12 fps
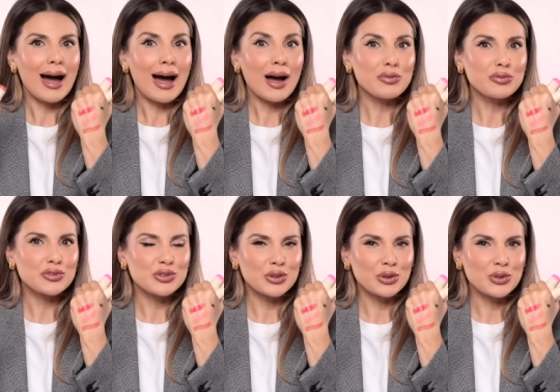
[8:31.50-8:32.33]

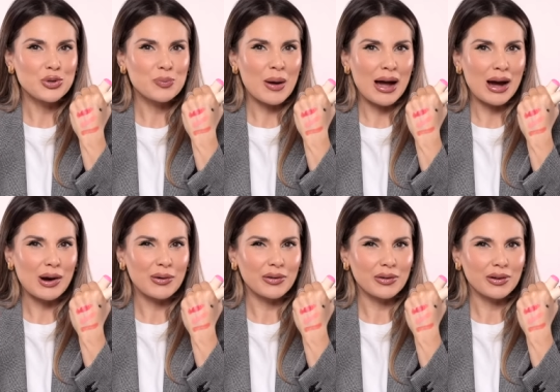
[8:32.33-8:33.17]
after you
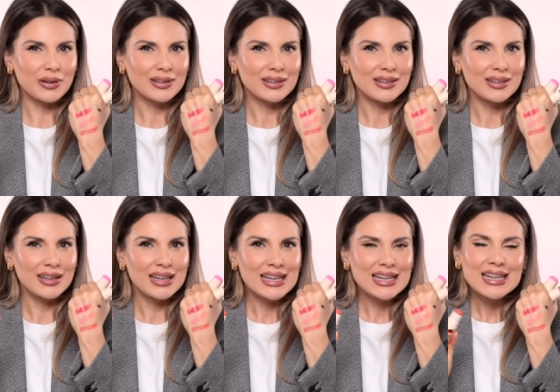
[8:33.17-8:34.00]
powder,
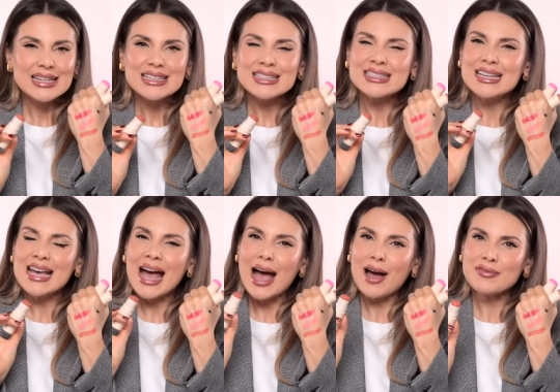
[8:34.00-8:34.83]
because they
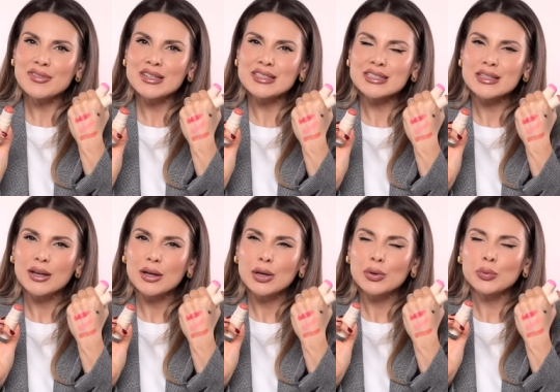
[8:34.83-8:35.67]
have this
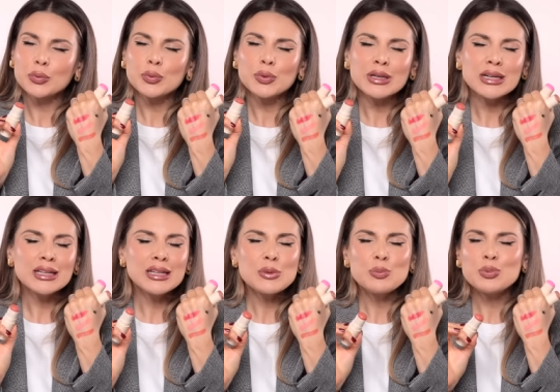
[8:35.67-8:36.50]

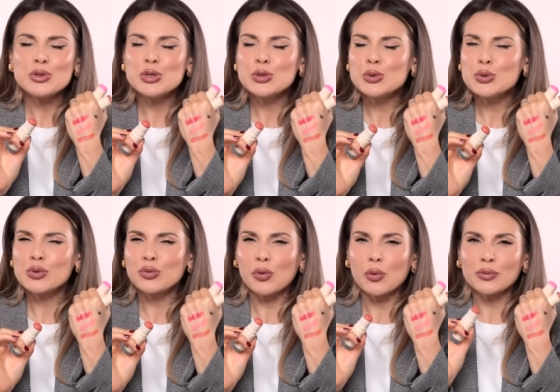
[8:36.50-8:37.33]
really
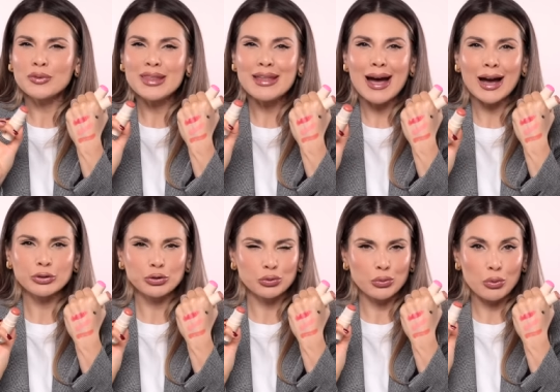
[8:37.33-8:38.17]
beautiful
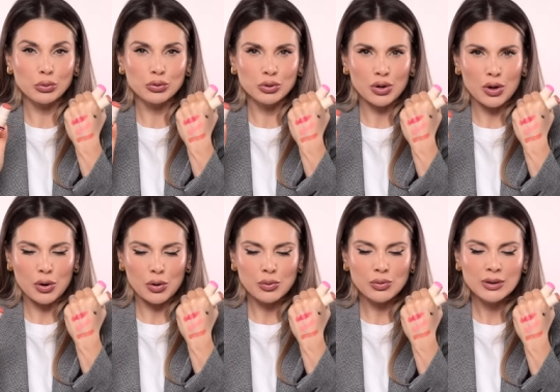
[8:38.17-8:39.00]
natural
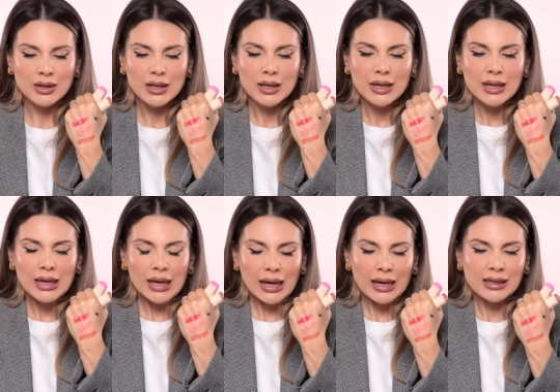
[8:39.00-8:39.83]
glow,
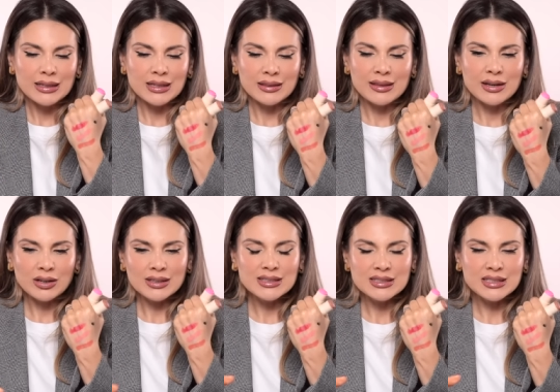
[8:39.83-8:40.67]
and their
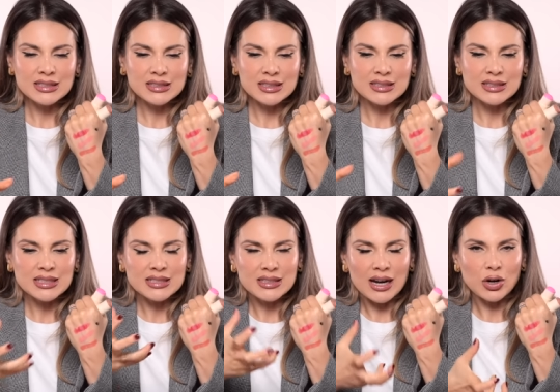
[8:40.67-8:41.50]
consistency
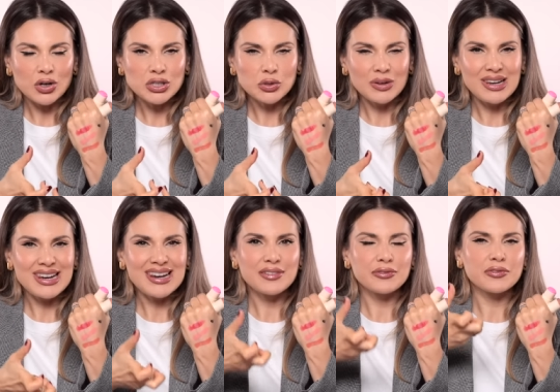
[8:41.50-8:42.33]
is not going to
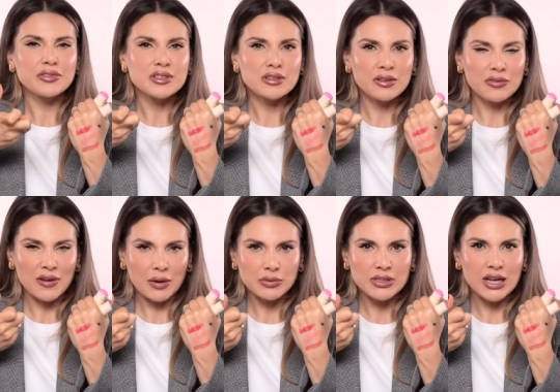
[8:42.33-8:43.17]
lift the
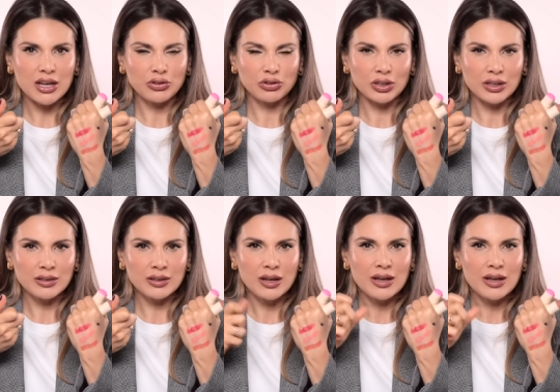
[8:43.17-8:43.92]
foundation